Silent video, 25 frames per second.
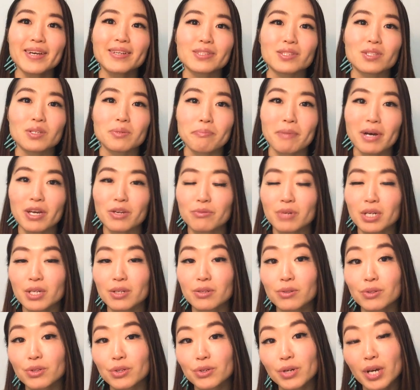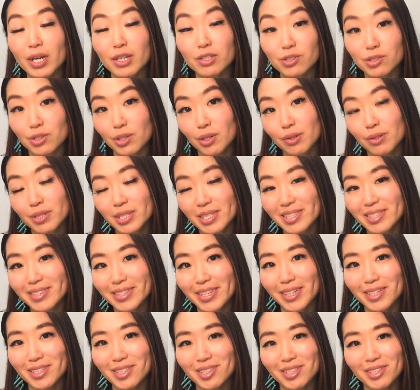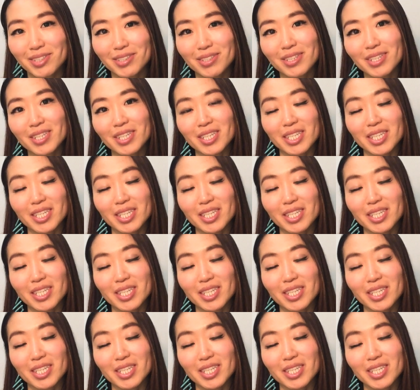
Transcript: So my regular astrology session